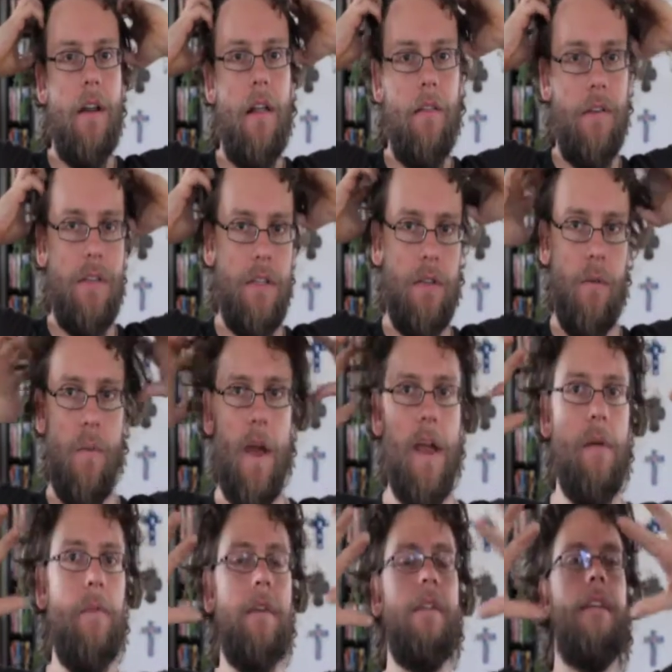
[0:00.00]
Not only just the way
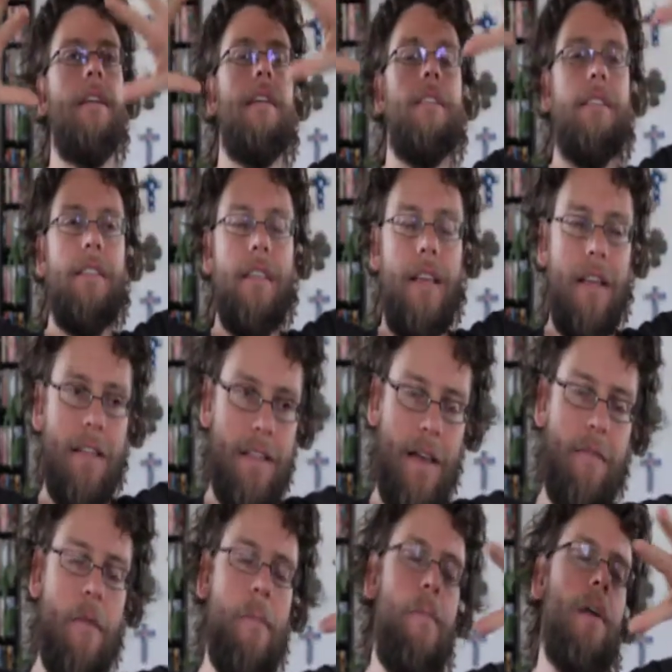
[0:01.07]
in which he is
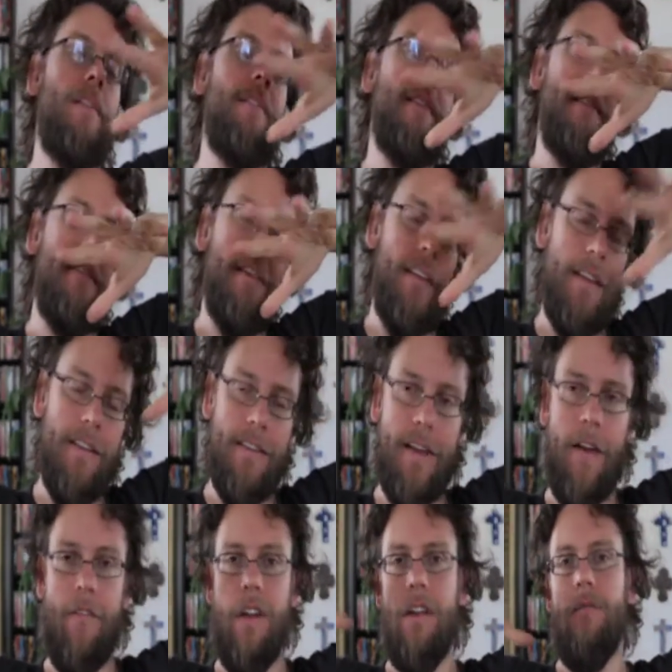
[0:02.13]
ever present in his
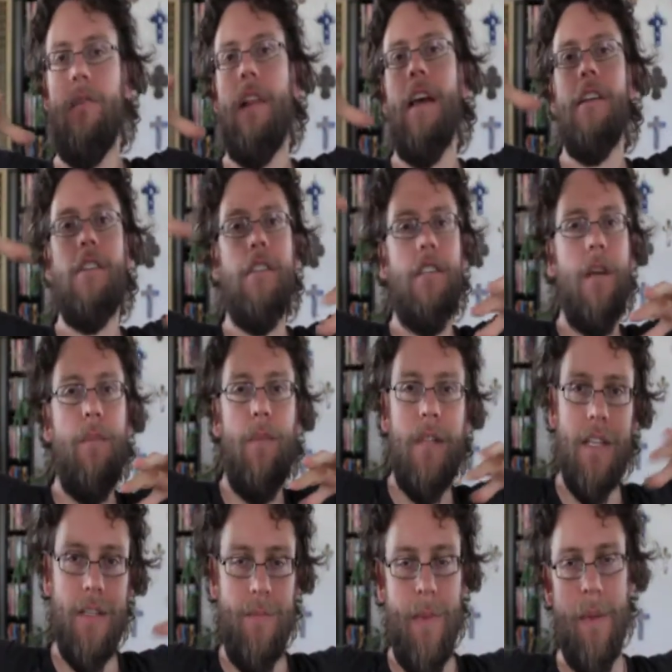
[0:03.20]
covenant relationship with
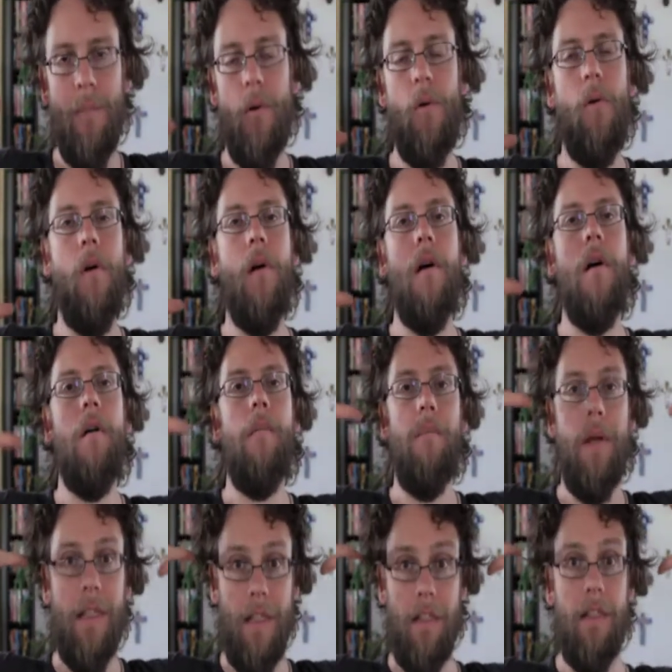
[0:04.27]
his people,
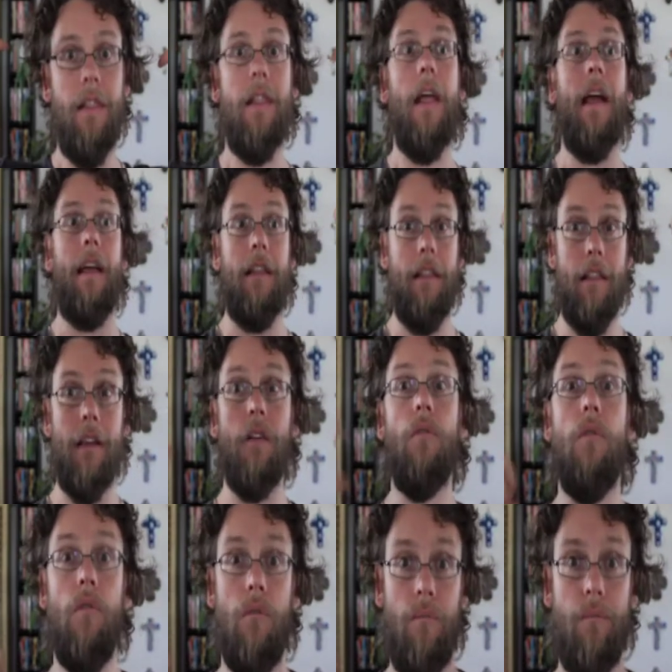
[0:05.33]
but like
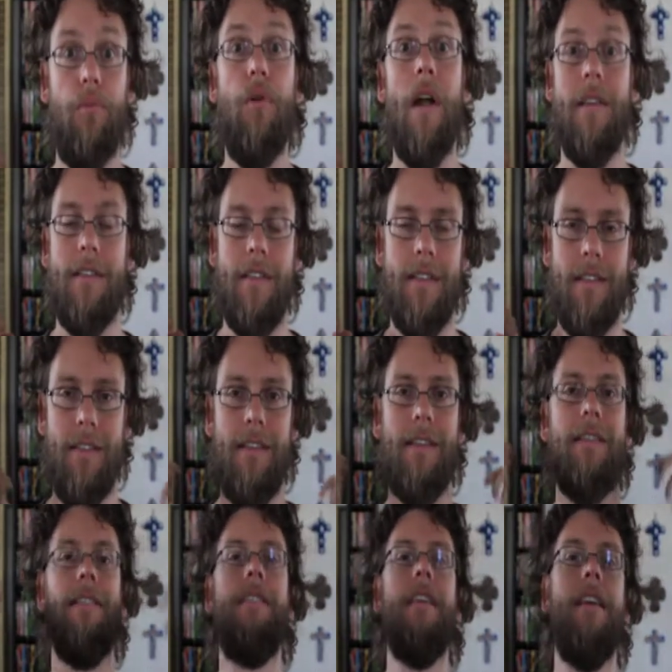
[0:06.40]
literal presence,
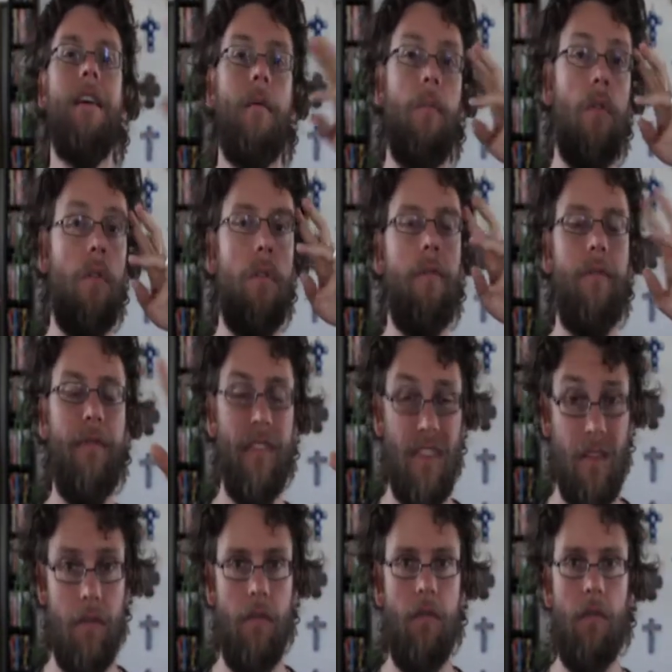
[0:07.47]
seeable,
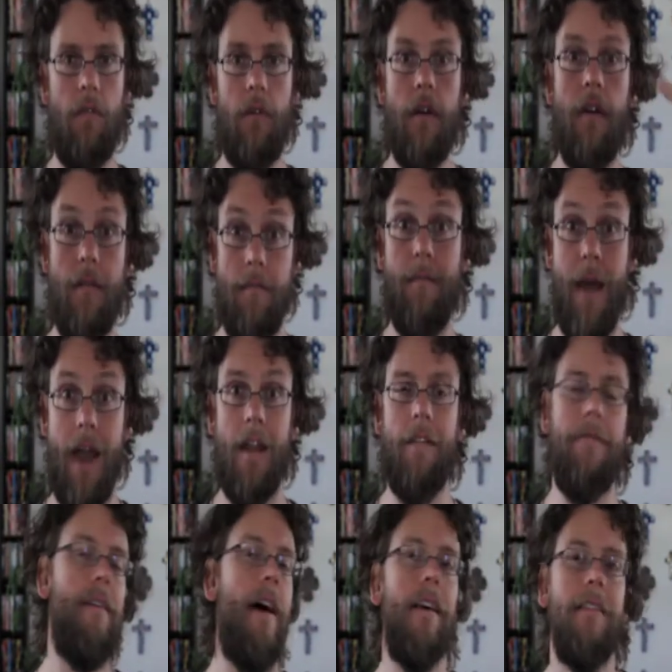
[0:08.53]
physical,
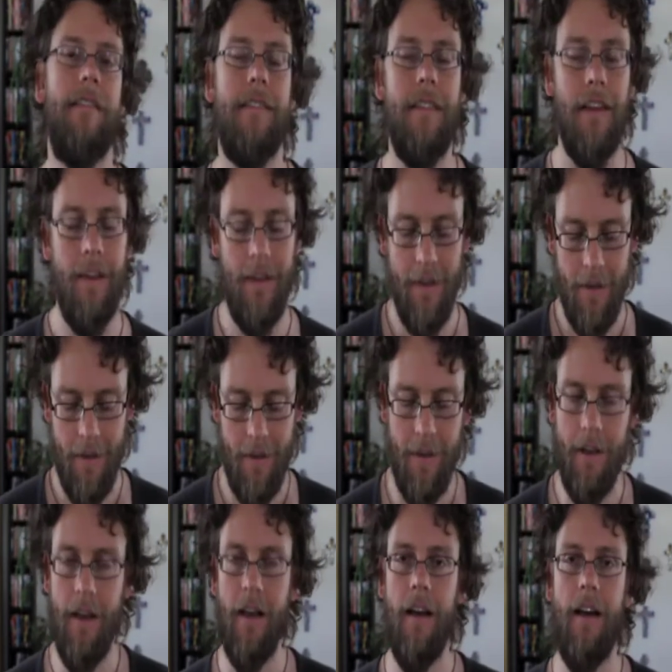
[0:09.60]
manifest
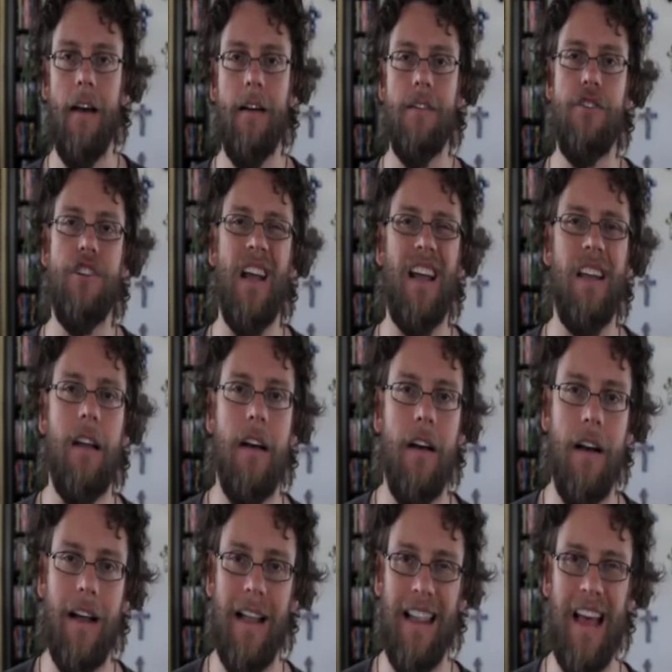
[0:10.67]
Shekinah,
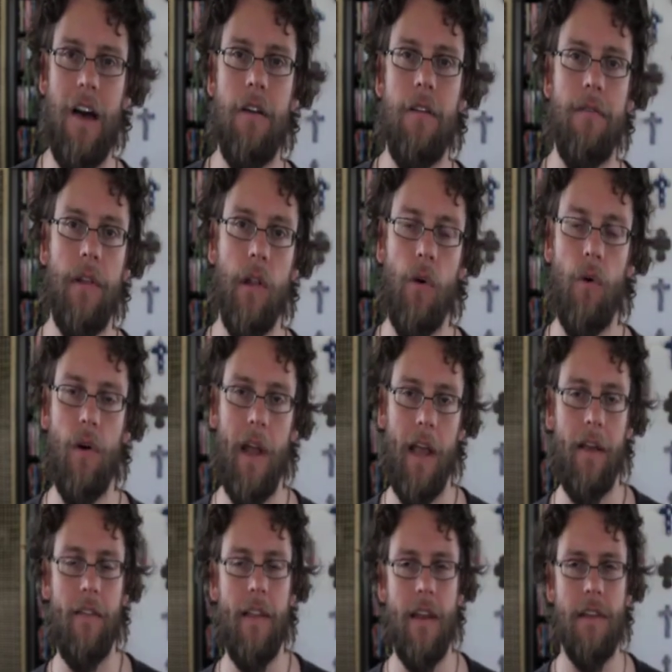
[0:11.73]
a cloud of glory,
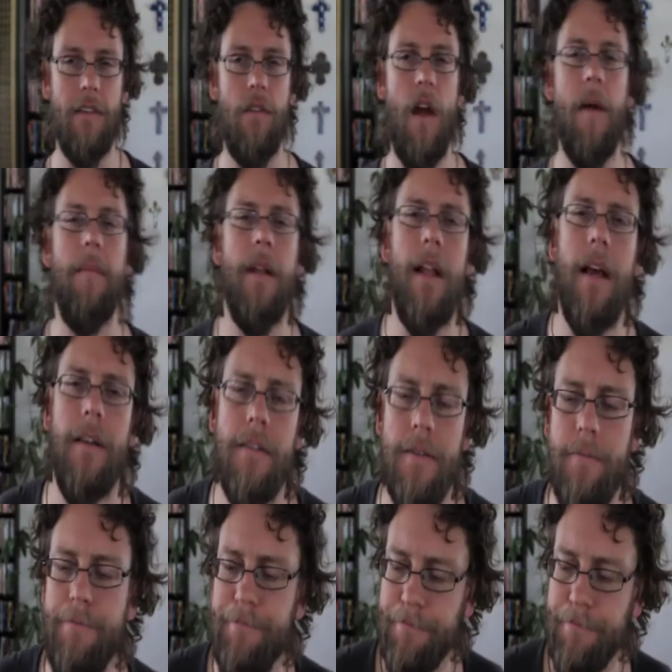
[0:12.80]
they described it as,